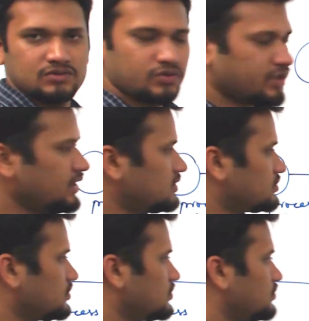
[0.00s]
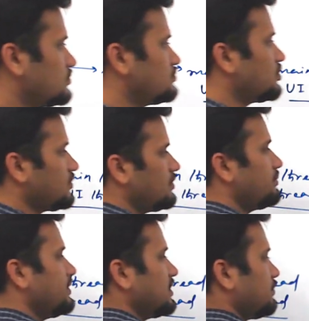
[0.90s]
Okay. So what will
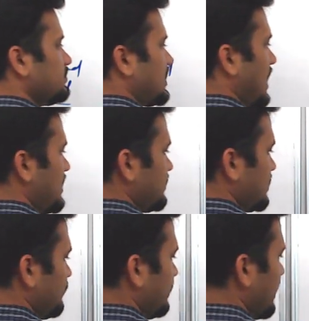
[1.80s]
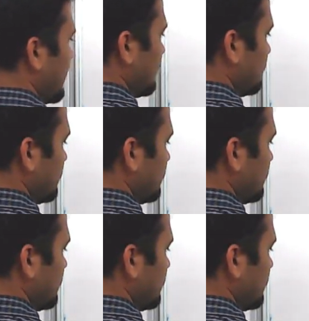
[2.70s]
be the challenges with that?